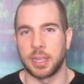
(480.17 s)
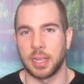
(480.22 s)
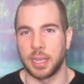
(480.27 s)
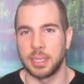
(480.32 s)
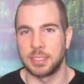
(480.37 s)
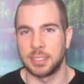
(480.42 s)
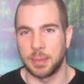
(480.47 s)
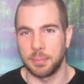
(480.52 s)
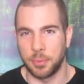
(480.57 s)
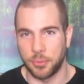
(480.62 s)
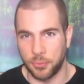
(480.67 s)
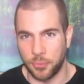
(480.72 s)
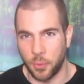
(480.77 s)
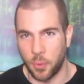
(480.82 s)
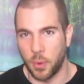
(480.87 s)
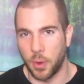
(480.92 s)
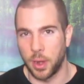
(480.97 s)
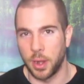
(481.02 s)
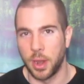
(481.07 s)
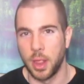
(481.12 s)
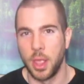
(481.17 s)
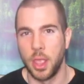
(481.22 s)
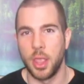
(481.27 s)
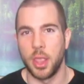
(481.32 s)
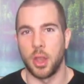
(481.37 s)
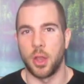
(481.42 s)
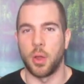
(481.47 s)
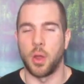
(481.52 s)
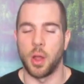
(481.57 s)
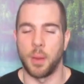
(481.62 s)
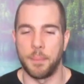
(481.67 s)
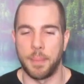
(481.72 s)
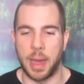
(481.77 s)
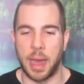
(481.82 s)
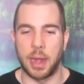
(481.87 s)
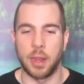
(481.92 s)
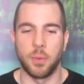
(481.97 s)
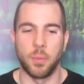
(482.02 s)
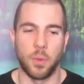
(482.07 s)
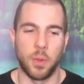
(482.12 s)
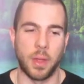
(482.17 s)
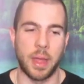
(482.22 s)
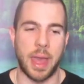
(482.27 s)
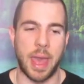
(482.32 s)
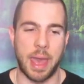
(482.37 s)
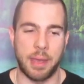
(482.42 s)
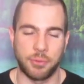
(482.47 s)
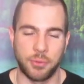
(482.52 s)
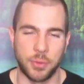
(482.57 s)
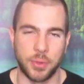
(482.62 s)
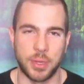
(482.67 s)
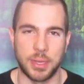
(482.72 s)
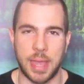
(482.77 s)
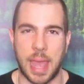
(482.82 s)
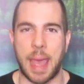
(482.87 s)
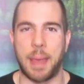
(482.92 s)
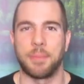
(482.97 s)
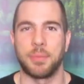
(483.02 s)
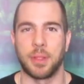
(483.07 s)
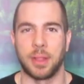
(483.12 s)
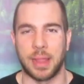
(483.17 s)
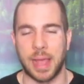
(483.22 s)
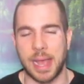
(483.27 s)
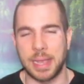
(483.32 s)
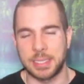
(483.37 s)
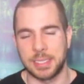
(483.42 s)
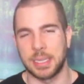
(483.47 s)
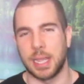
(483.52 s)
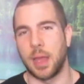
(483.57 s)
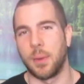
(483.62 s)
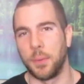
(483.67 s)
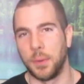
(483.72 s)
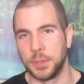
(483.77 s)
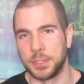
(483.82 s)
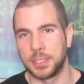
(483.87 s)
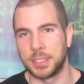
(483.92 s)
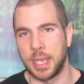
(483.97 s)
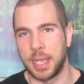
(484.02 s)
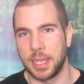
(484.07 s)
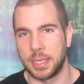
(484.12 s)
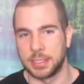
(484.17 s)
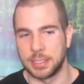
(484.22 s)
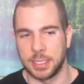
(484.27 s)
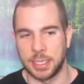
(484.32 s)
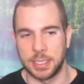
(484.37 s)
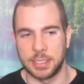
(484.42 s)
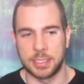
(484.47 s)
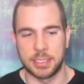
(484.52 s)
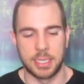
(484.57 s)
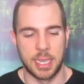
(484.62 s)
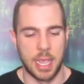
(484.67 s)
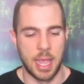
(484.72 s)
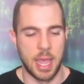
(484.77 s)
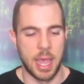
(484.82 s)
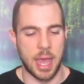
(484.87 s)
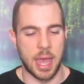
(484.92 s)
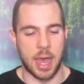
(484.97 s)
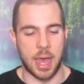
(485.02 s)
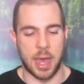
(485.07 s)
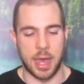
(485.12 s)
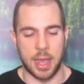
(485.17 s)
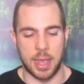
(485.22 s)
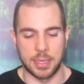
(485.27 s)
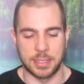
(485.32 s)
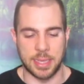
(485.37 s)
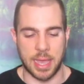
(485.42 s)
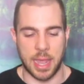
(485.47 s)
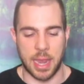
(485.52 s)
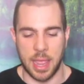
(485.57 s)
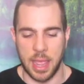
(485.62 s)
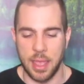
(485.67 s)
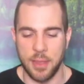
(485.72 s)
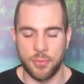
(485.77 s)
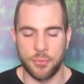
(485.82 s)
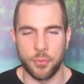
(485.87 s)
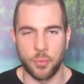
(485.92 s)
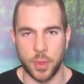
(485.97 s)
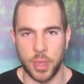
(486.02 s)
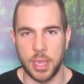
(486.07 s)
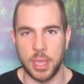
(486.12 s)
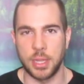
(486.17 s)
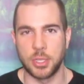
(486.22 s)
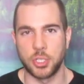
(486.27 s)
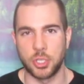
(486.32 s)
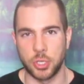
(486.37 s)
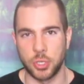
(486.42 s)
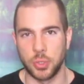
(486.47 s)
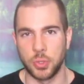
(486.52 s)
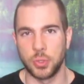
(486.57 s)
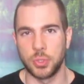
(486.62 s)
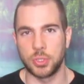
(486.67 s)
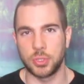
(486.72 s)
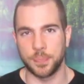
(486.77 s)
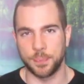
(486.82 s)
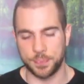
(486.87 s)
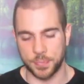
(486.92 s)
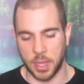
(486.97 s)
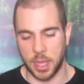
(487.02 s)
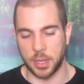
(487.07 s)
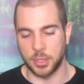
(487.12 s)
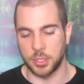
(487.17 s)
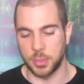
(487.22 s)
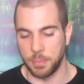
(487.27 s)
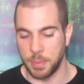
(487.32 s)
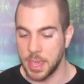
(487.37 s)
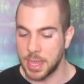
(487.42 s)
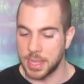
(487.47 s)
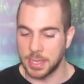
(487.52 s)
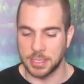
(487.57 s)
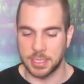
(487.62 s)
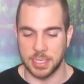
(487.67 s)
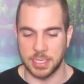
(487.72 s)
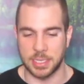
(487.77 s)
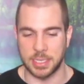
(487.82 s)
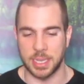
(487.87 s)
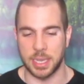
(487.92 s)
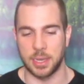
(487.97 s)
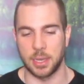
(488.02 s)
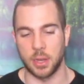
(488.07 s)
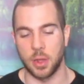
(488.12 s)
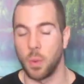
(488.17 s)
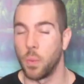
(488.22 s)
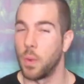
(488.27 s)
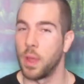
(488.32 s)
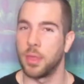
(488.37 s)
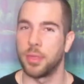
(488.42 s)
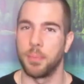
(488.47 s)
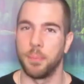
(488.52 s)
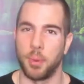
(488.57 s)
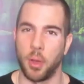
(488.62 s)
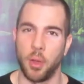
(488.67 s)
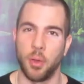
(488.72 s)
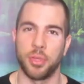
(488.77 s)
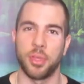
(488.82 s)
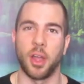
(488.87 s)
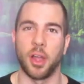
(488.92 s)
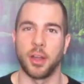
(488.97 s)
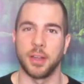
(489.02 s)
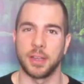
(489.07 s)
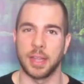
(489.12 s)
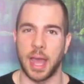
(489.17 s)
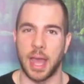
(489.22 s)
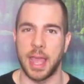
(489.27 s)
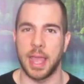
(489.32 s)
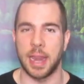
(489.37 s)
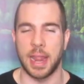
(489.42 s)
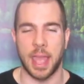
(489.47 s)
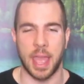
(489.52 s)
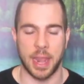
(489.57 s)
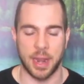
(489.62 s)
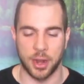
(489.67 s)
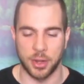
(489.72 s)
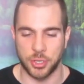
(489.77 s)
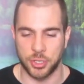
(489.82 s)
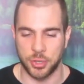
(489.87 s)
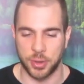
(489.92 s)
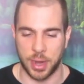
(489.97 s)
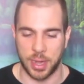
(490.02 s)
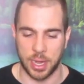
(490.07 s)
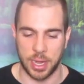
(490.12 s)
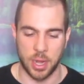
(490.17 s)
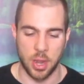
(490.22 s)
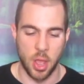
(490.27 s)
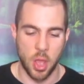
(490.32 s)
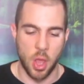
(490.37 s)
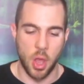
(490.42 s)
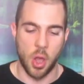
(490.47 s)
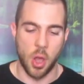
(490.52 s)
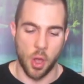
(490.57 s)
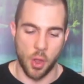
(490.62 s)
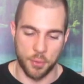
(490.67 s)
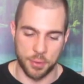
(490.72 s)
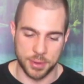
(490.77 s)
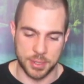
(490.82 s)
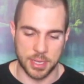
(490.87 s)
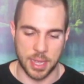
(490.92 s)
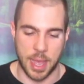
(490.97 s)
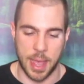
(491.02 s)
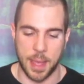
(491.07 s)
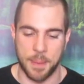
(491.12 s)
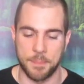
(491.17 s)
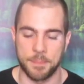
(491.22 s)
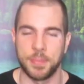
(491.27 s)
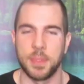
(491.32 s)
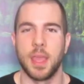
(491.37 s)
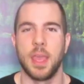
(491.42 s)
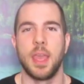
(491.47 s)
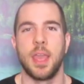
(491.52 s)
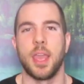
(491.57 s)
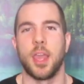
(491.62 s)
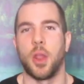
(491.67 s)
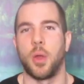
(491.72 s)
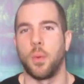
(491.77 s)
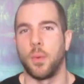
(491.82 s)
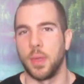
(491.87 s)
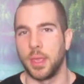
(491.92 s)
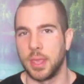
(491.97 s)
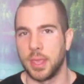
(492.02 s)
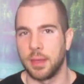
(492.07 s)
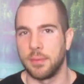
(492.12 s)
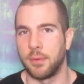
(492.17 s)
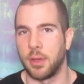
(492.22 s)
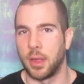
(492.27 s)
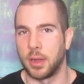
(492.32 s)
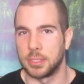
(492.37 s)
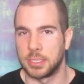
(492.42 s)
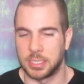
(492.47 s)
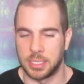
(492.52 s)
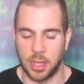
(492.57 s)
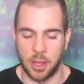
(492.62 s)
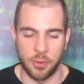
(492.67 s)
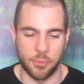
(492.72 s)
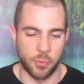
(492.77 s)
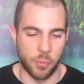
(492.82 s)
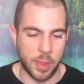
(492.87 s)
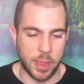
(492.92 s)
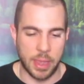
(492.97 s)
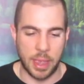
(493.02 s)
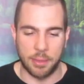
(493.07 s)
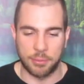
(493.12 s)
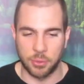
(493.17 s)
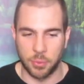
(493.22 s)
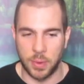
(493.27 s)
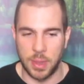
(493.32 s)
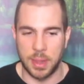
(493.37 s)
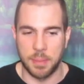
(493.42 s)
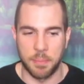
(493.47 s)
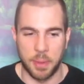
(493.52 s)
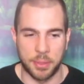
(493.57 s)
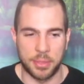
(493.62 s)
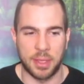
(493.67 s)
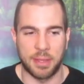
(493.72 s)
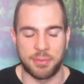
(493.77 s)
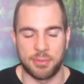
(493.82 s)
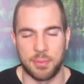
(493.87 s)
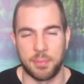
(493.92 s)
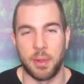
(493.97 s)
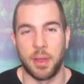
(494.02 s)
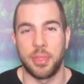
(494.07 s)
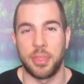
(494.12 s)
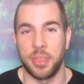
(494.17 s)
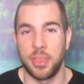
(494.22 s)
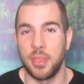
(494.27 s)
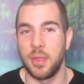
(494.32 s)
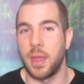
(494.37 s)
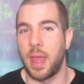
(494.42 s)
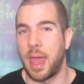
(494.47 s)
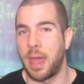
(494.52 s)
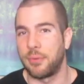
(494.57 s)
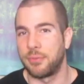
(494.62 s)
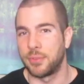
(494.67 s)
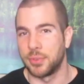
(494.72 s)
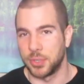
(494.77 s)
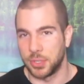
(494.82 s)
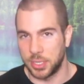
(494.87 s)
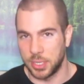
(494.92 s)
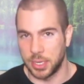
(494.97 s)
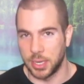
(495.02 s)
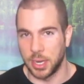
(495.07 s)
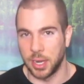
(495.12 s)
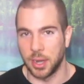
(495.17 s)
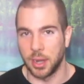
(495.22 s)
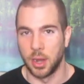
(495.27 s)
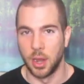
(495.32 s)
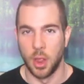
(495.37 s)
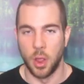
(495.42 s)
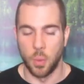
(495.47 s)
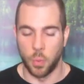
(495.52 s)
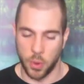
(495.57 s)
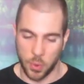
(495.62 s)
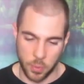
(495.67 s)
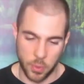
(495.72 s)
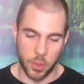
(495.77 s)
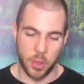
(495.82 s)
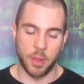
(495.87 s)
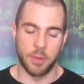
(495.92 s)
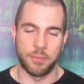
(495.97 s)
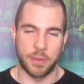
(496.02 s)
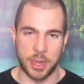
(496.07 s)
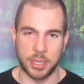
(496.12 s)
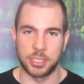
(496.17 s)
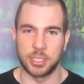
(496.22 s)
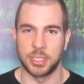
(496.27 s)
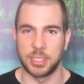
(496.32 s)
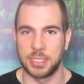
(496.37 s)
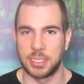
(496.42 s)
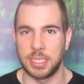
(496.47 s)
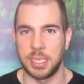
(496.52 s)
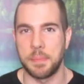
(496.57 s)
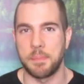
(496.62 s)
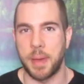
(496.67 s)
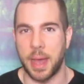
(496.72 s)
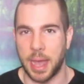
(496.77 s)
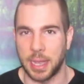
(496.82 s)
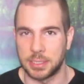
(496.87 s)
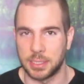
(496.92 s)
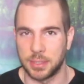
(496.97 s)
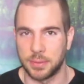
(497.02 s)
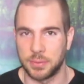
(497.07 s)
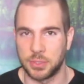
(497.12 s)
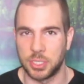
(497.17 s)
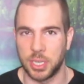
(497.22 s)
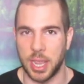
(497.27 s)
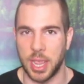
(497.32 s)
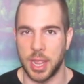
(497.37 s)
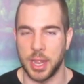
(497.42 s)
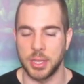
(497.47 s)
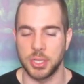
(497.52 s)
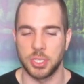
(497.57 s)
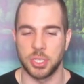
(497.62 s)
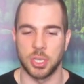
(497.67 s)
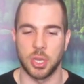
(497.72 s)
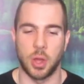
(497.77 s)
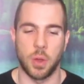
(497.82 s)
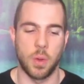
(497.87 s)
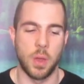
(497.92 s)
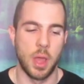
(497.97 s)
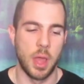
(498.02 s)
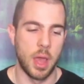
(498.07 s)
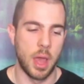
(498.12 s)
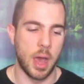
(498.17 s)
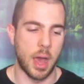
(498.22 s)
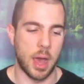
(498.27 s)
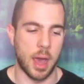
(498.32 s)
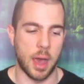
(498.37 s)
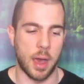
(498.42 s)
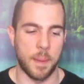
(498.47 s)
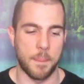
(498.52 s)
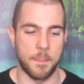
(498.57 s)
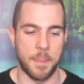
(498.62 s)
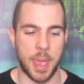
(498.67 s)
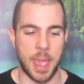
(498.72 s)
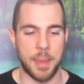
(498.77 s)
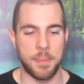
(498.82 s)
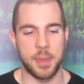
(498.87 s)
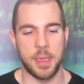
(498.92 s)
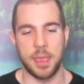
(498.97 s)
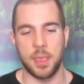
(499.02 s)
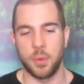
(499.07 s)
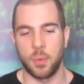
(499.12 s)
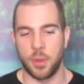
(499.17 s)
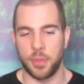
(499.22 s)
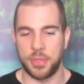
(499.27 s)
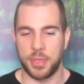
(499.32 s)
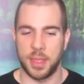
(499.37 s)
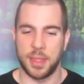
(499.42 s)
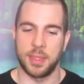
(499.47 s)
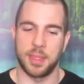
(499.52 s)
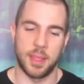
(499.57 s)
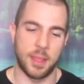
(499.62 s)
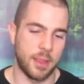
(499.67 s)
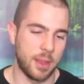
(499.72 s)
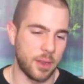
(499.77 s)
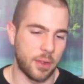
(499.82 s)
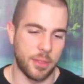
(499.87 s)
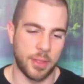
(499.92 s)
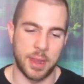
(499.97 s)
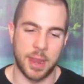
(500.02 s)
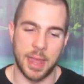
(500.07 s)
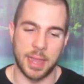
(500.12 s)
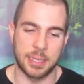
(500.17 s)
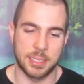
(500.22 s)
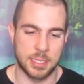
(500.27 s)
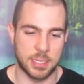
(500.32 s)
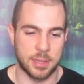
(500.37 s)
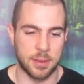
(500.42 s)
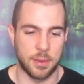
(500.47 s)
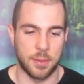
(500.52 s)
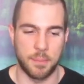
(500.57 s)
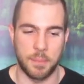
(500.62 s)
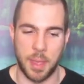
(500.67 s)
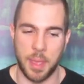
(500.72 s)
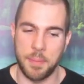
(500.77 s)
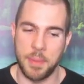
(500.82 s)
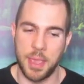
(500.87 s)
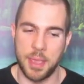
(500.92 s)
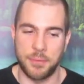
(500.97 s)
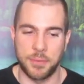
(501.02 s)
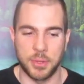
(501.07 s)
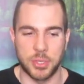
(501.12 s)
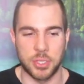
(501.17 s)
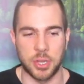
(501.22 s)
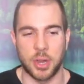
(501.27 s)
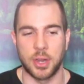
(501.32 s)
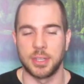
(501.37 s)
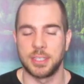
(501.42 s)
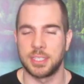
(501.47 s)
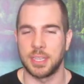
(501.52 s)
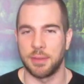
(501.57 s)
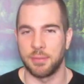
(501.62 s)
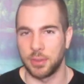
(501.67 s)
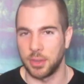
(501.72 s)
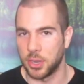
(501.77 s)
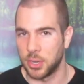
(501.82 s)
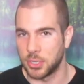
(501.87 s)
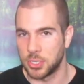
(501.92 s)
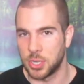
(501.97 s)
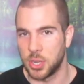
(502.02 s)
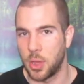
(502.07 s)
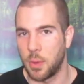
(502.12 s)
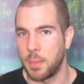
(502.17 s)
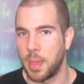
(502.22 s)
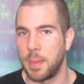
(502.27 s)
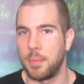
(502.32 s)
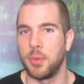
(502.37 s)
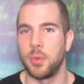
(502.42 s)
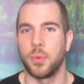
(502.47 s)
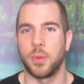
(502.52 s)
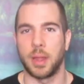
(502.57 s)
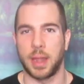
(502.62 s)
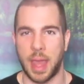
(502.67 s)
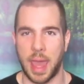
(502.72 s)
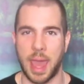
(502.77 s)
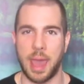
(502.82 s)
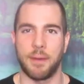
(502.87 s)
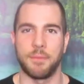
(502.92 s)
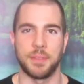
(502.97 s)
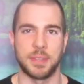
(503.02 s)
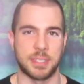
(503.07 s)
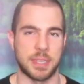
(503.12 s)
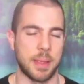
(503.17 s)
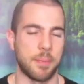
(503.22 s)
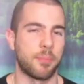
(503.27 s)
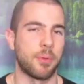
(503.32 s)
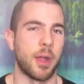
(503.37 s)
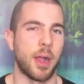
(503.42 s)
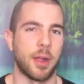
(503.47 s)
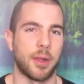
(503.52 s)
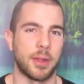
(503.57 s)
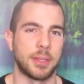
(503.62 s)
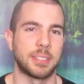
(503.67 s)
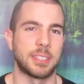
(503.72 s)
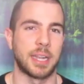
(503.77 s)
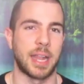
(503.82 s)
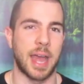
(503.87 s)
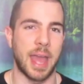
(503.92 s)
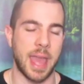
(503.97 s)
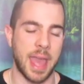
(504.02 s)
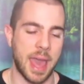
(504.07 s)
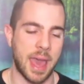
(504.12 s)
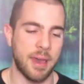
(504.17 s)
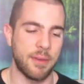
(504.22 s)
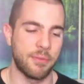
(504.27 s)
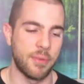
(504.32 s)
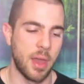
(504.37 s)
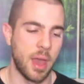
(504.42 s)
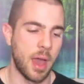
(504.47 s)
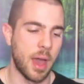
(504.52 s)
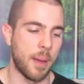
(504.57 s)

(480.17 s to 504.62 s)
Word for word: like I said before, you know our body will have to adapt. The last thing I will say is this. Uh, is that if we choose uh, to be consistent, you know, with both our diet and our training over time, you know, when we give ourselves week after week, month after month, year after year, we will eventually see positive change. You know, uh, maybe within the, you know, the next, maybe if you started seven years ago, maybe you wouldn't have the same progress that I have,